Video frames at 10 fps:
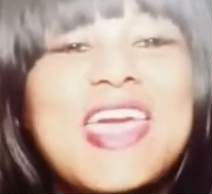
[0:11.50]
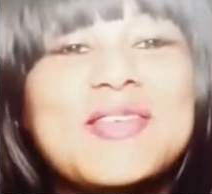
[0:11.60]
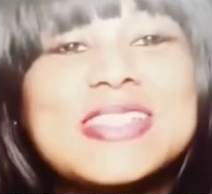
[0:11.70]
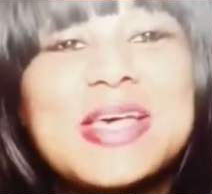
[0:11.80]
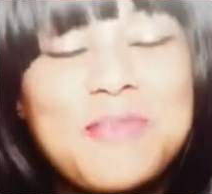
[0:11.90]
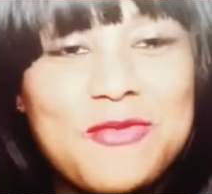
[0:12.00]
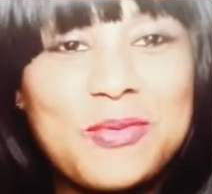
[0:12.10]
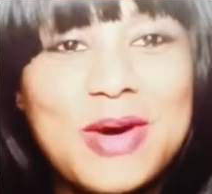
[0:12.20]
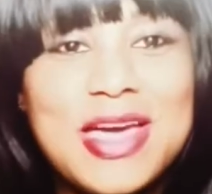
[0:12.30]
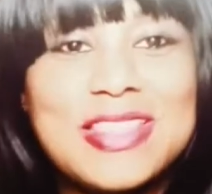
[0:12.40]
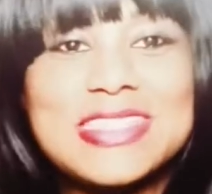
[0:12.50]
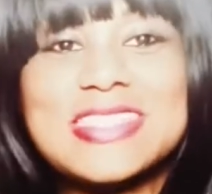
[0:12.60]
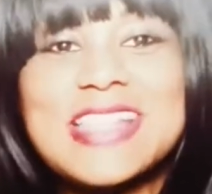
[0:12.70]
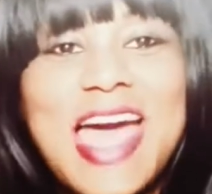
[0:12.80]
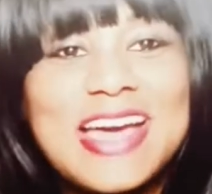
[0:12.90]
what's up, everyone? This
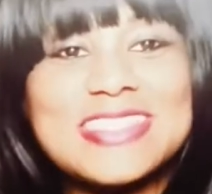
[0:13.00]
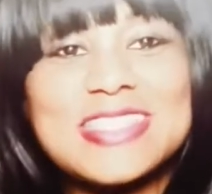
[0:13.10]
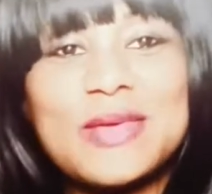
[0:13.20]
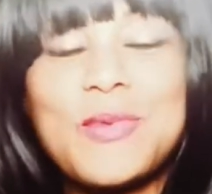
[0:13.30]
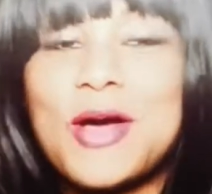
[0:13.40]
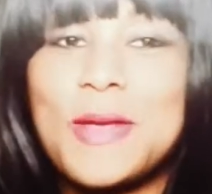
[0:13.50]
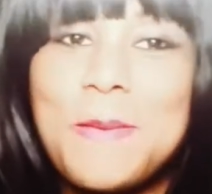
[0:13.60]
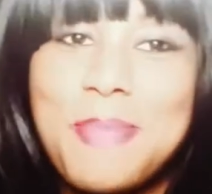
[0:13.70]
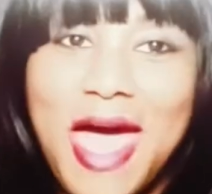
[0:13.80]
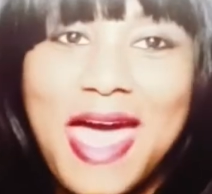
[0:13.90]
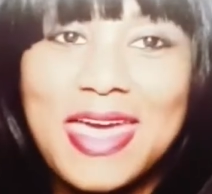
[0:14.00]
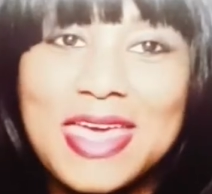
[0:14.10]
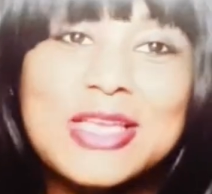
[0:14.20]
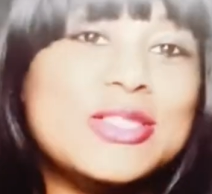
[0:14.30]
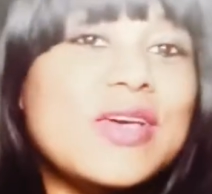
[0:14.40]
is Ashley. Welcome
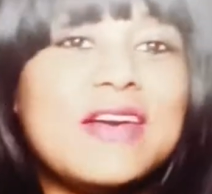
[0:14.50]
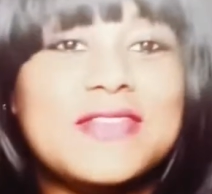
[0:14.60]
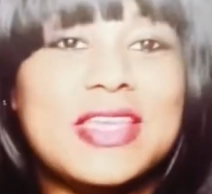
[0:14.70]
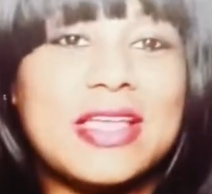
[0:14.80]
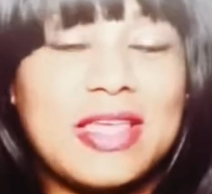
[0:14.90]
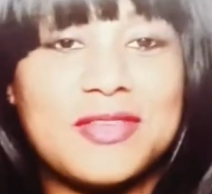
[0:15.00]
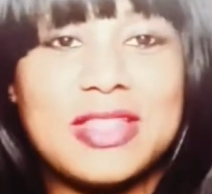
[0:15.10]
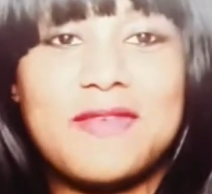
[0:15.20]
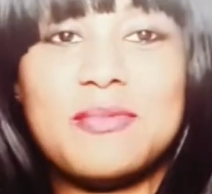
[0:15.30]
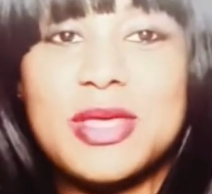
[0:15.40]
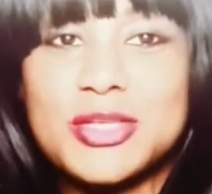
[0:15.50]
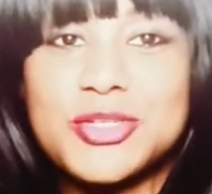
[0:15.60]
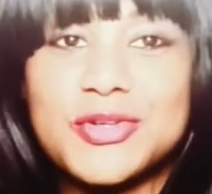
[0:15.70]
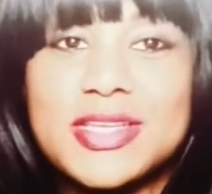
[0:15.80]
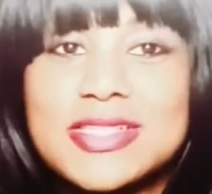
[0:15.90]
back to FD 1111
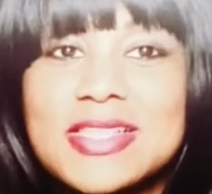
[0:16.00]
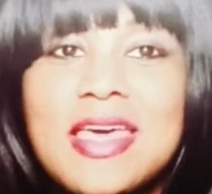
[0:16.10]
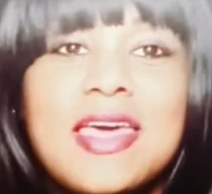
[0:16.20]
Ministries.